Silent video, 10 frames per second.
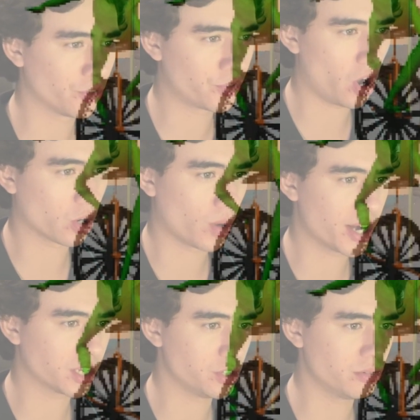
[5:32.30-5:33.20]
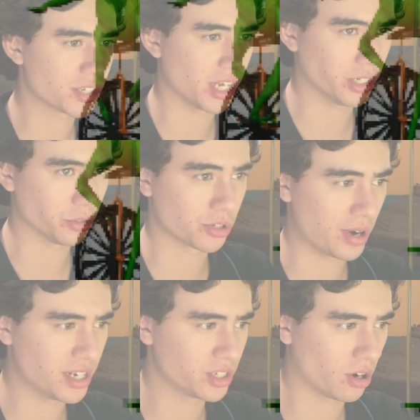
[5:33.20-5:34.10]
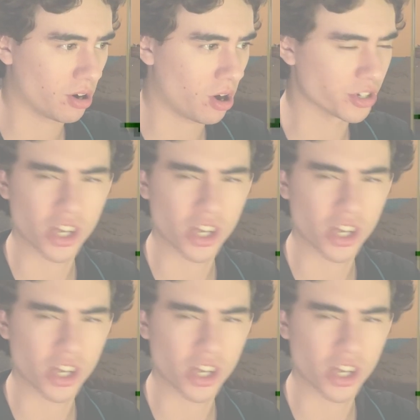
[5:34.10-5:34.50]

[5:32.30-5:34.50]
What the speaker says: frog riding a unicycle straight into our hearts.